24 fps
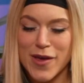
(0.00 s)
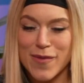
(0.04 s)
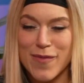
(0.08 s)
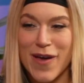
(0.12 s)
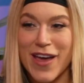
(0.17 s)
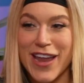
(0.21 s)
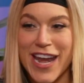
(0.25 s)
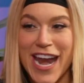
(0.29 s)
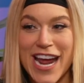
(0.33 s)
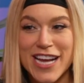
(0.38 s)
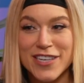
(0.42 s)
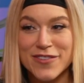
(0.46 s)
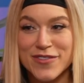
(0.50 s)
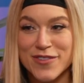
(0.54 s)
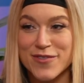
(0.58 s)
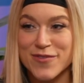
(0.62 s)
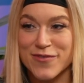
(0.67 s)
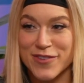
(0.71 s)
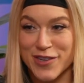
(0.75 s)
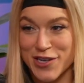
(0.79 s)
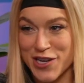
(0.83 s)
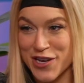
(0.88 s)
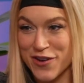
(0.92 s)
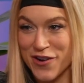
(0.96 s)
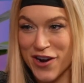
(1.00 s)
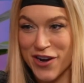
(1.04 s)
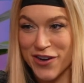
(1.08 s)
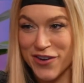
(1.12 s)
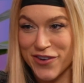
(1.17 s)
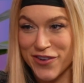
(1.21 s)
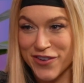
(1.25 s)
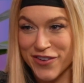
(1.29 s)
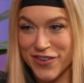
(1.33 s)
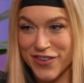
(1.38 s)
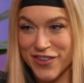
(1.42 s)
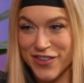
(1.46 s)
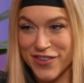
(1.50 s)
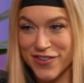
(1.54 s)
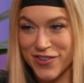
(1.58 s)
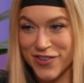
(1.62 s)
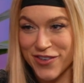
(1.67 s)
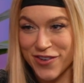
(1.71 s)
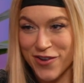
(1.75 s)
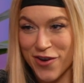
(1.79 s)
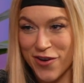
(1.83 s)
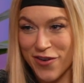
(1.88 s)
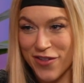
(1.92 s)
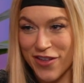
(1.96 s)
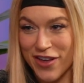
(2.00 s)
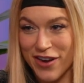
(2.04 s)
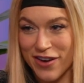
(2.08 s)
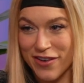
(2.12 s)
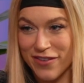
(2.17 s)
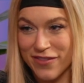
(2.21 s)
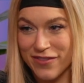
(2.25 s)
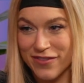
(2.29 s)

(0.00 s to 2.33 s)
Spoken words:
But Nashville's really good. You should go there.